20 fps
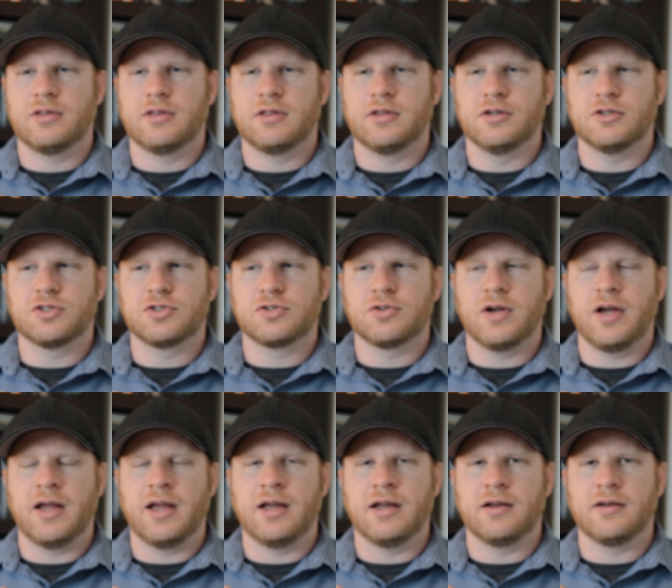there's
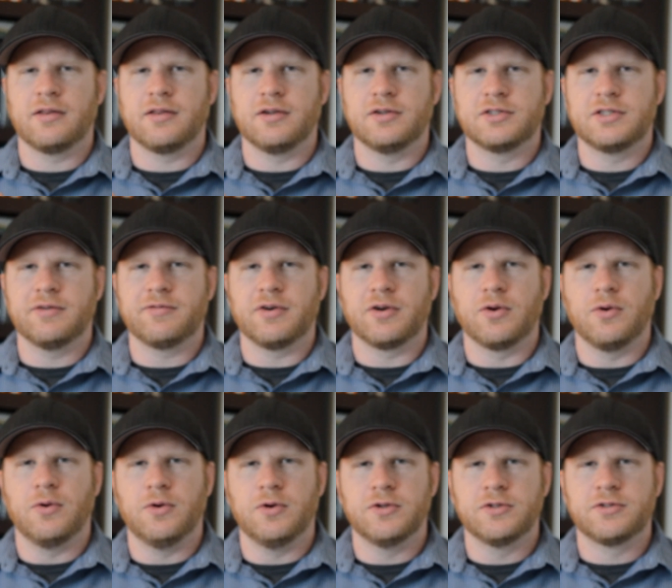trying there's different
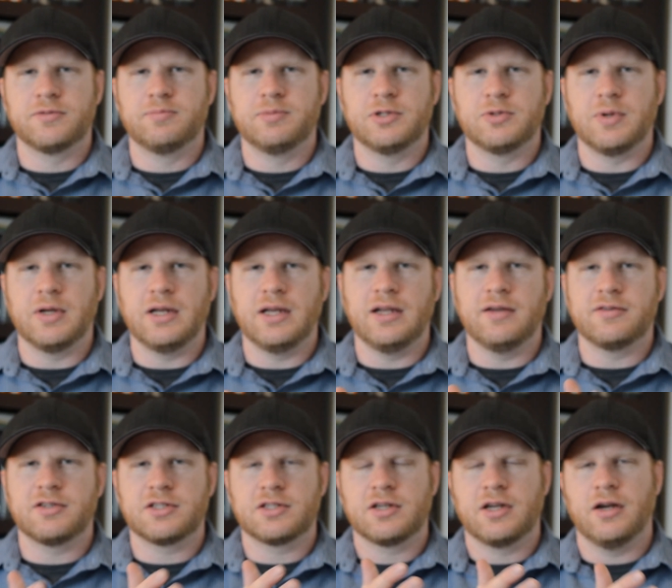goals between
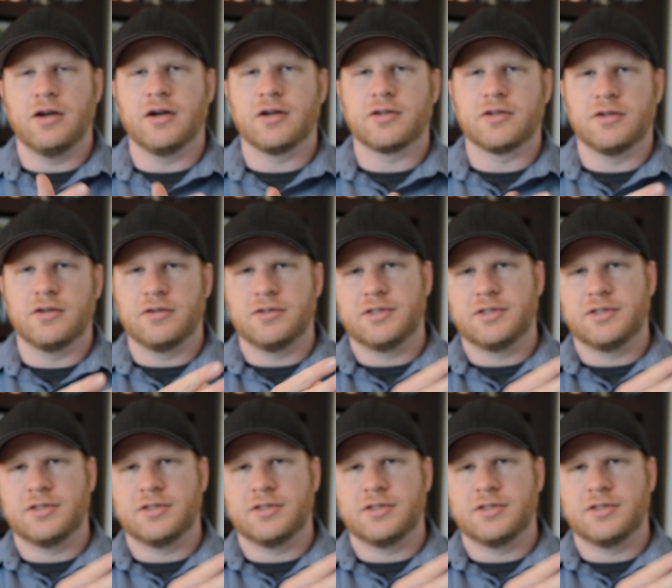each character.